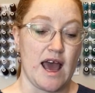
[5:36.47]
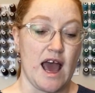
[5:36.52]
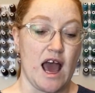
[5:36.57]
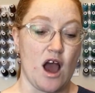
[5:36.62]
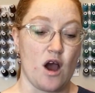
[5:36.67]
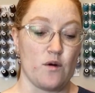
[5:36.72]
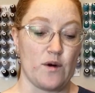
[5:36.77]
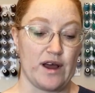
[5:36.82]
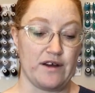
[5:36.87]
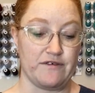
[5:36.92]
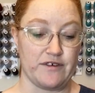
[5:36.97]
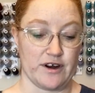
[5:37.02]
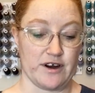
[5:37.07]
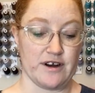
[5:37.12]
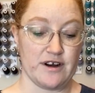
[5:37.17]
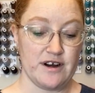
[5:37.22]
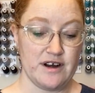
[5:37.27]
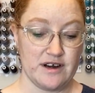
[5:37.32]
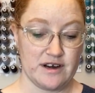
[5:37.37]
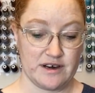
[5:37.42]

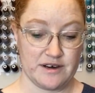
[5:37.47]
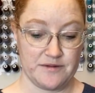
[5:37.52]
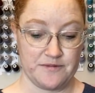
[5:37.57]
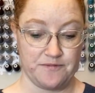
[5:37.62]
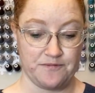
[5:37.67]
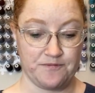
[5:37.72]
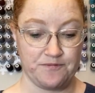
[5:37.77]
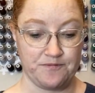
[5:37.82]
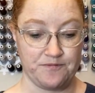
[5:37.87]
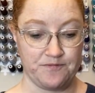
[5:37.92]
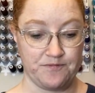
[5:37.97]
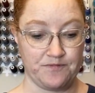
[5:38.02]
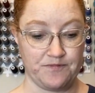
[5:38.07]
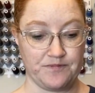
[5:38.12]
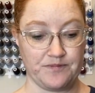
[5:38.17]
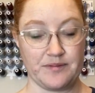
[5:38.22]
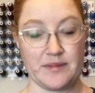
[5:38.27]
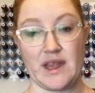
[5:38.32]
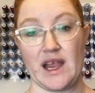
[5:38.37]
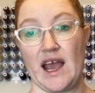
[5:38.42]
However,
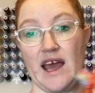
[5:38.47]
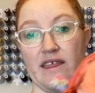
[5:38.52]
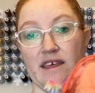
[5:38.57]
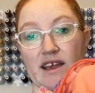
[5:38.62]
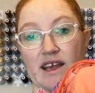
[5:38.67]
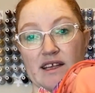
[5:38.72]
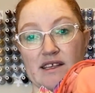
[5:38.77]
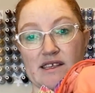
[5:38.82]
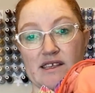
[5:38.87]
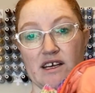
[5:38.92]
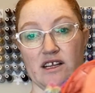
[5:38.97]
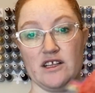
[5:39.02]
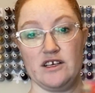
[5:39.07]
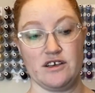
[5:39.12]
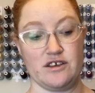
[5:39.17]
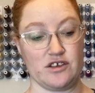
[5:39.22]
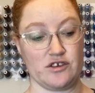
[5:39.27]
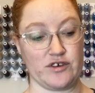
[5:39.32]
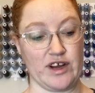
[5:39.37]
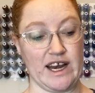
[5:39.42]
I think it still
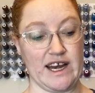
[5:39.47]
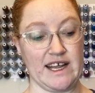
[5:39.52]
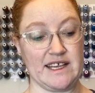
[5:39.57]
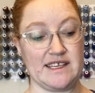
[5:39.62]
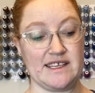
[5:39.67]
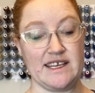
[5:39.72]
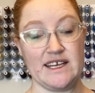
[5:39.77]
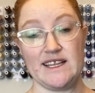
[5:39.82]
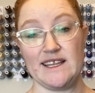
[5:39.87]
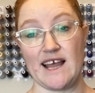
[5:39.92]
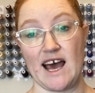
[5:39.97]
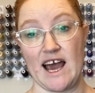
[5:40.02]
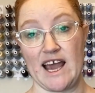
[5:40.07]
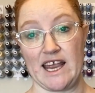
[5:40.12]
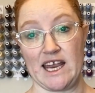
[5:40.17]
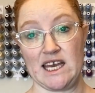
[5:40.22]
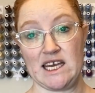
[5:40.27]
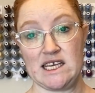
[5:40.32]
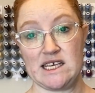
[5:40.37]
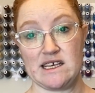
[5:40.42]
looks great. It's still
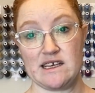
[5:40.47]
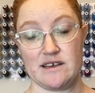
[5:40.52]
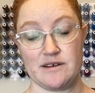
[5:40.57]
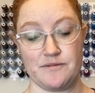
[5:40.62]
lined.